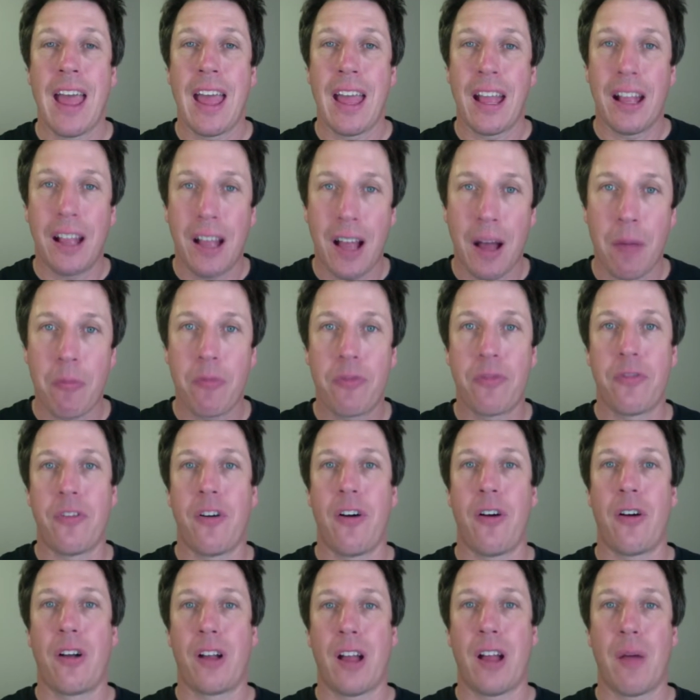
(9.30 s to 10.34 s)
Come
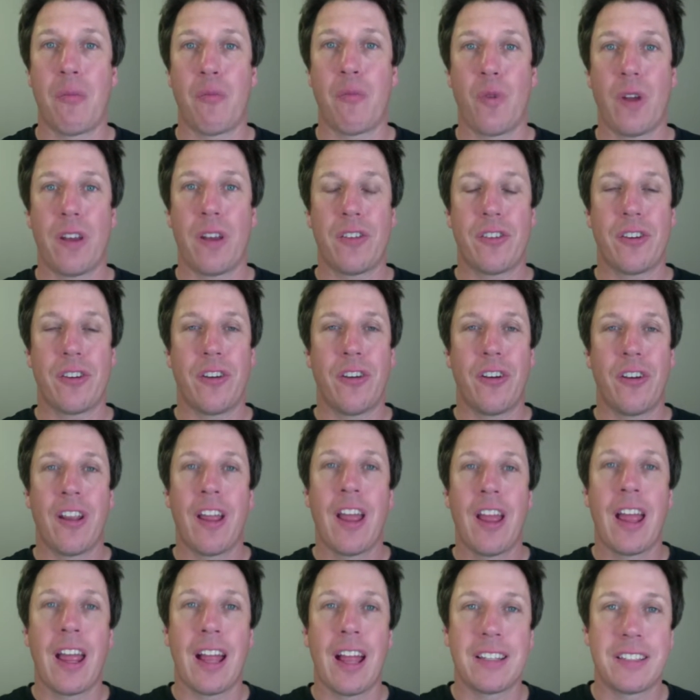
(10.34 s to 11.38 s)
fall, come winter,
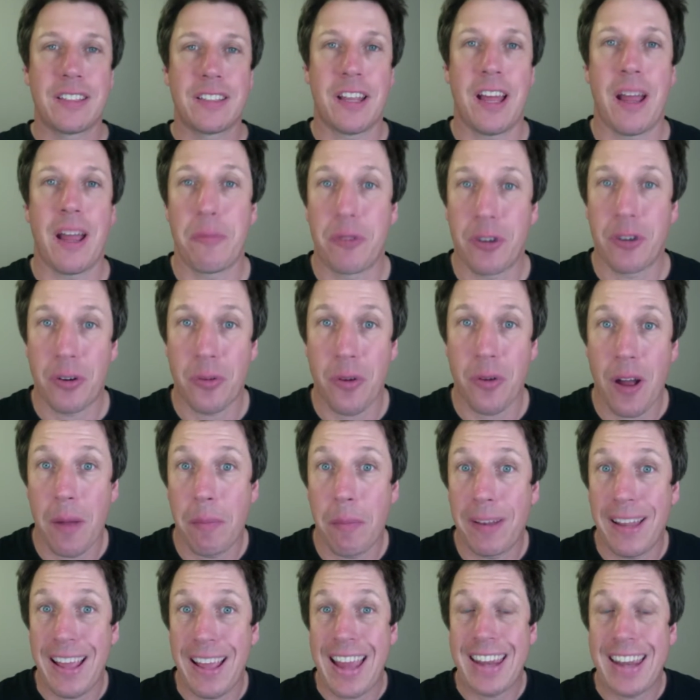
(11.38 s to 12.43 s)
it's time to
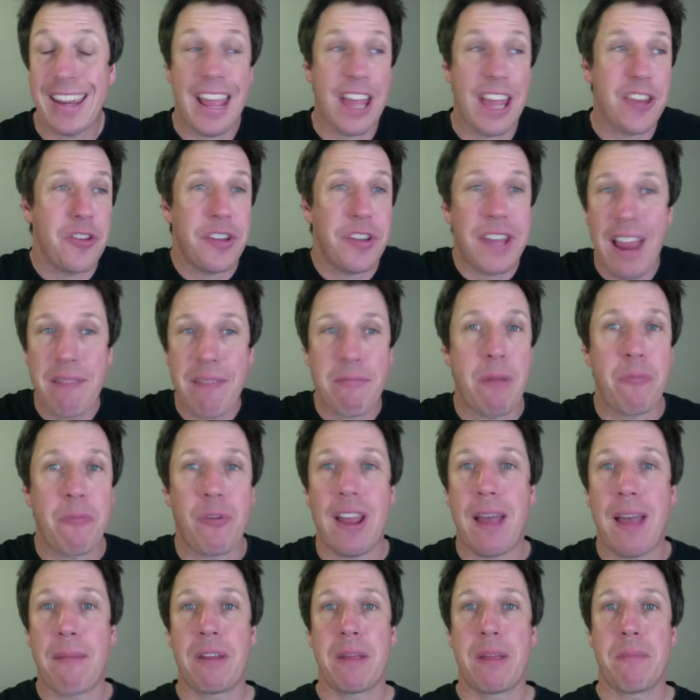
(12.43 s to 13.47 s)
crop plant, and you can't remember
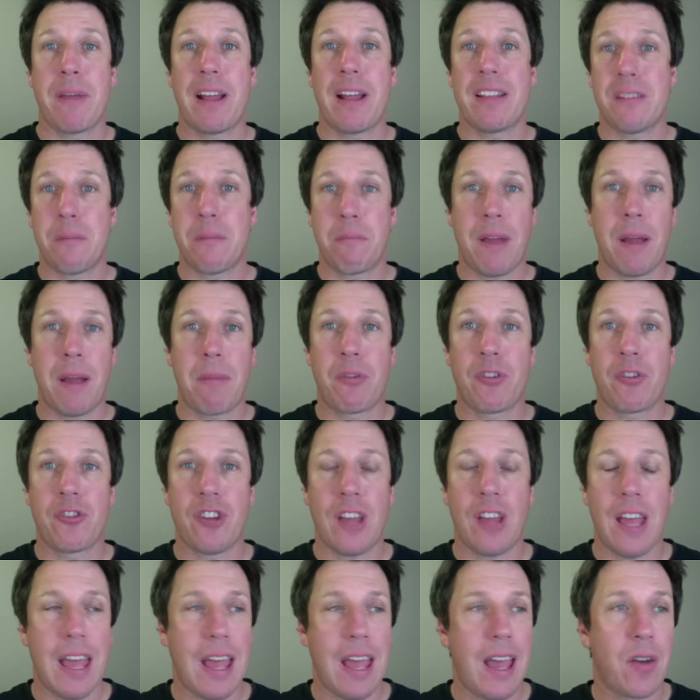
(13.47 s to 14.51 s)
how many beds of peppers
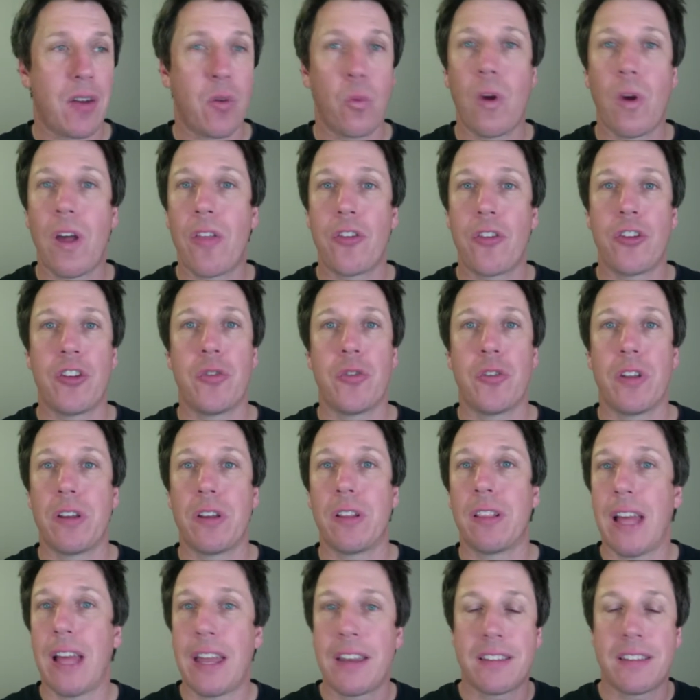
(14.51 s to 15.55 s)
you had, whether you did
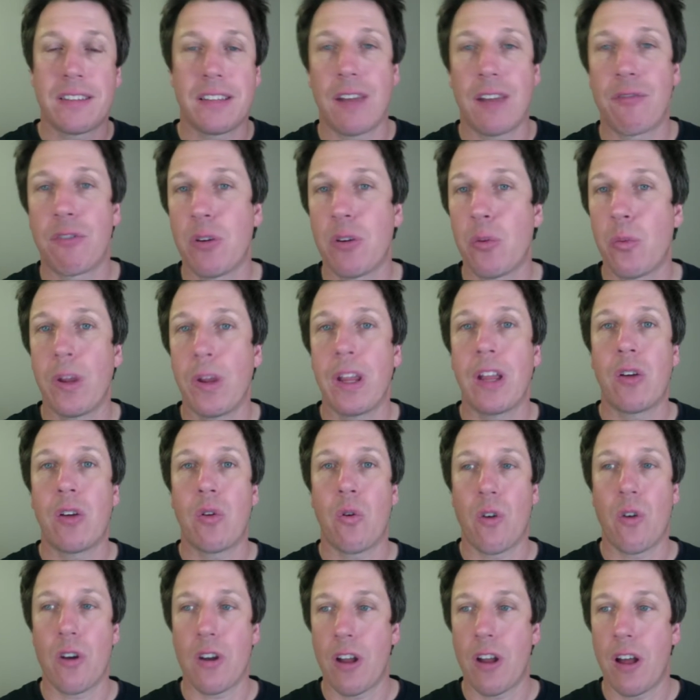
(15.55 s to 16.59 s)
lettuce every week
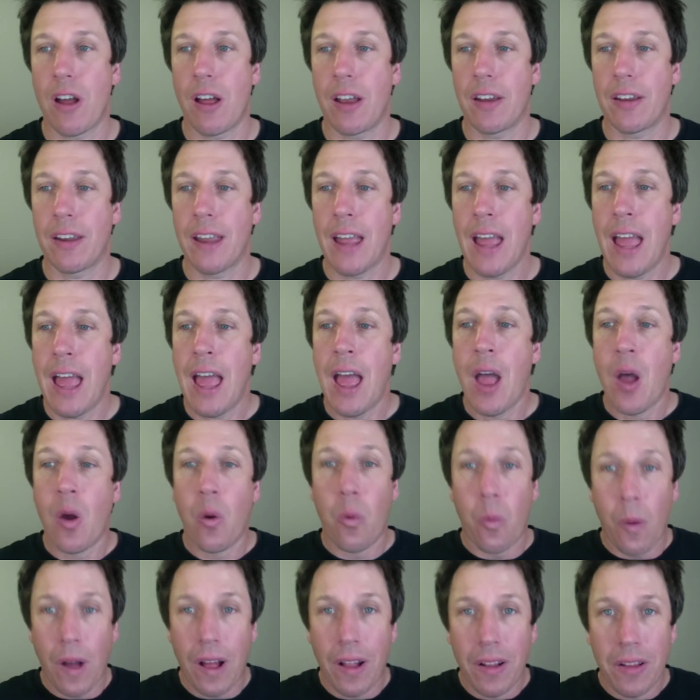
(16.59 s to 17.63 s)
or not.
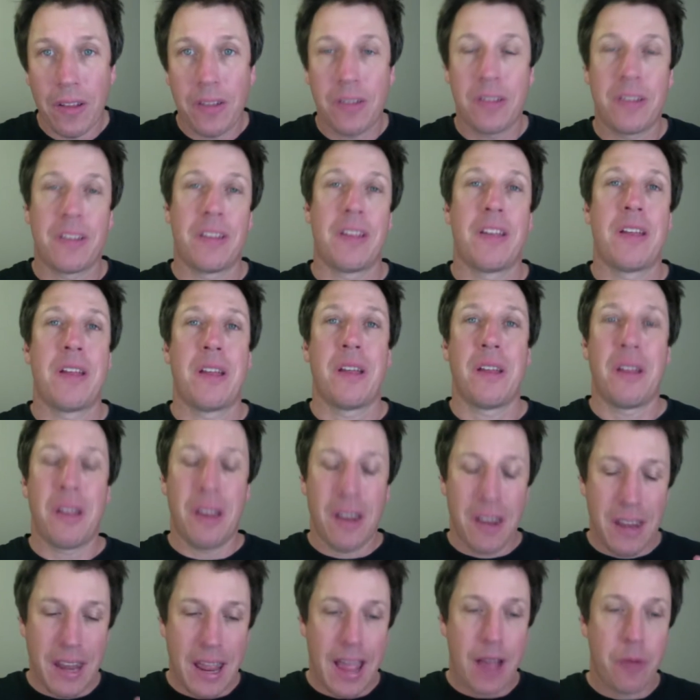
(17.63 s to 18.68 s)
Well,
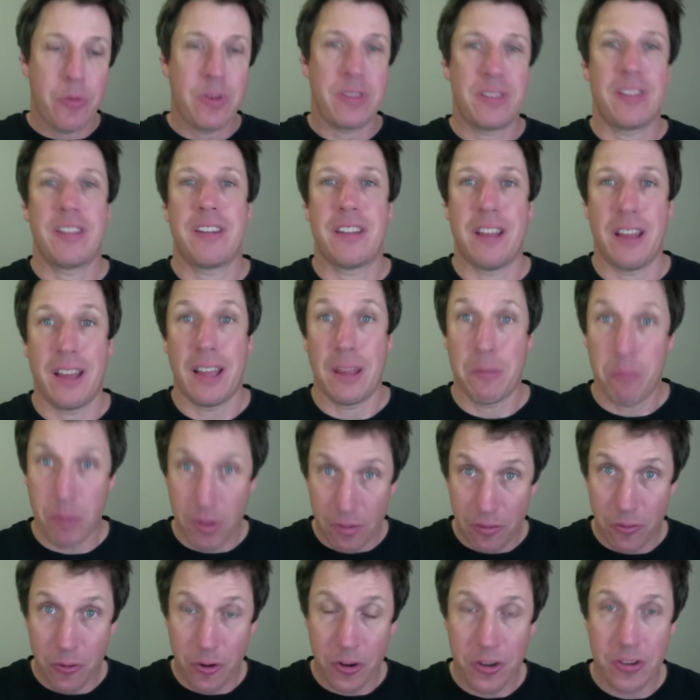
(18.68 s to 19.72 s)
now is the time,
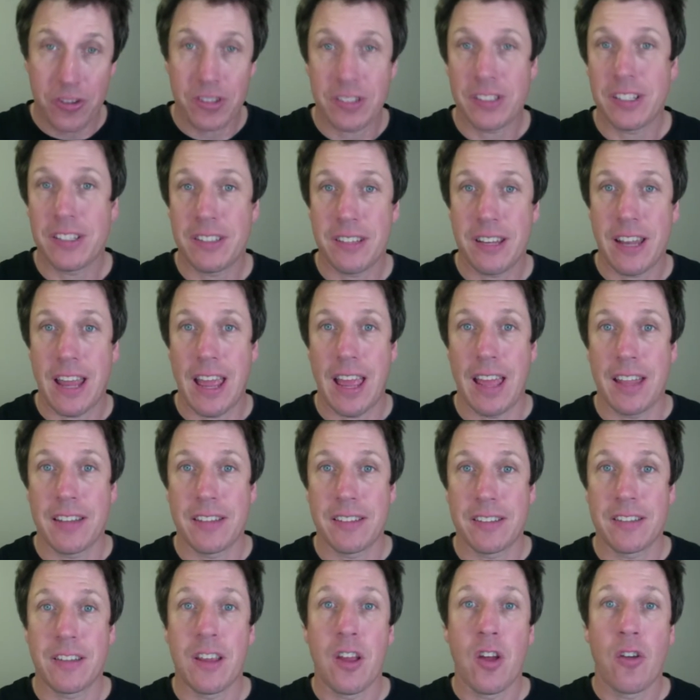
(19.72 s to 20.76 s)
before your season
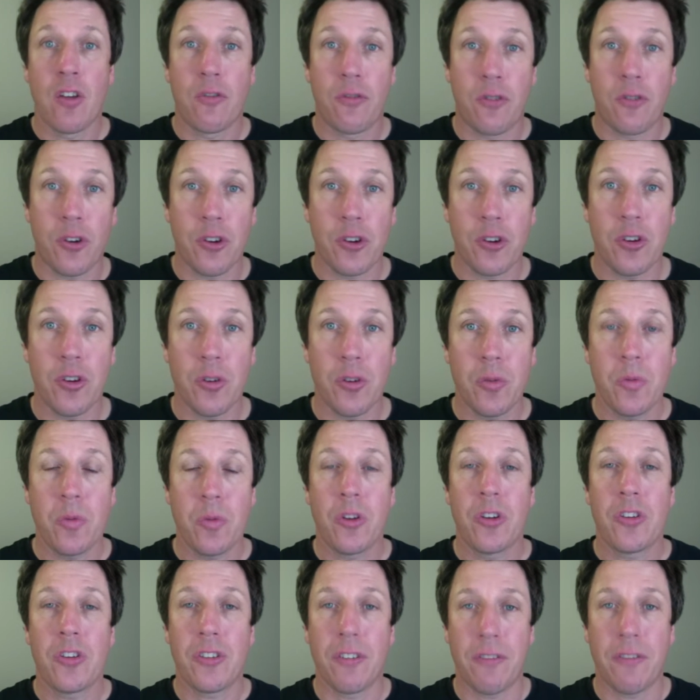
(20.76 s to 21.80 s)
ends, for you
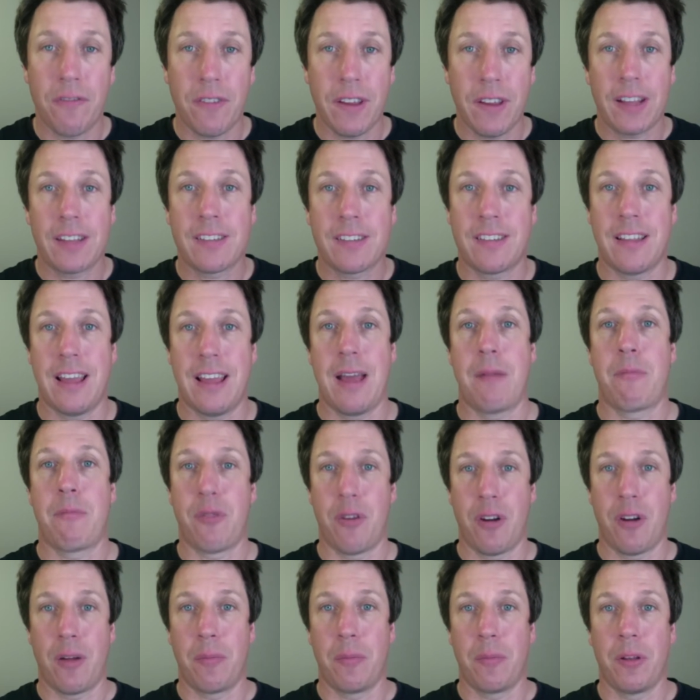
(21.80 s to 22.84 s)
to fix that
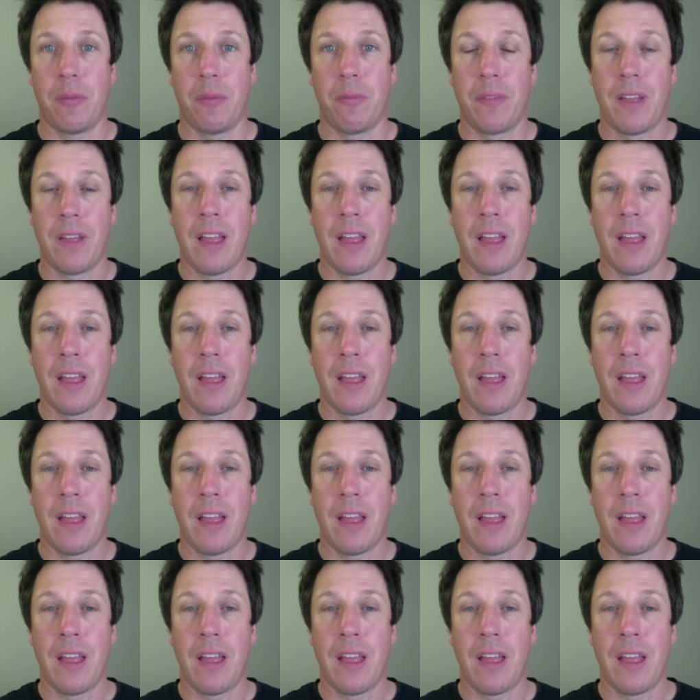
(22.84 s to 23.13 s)
problem.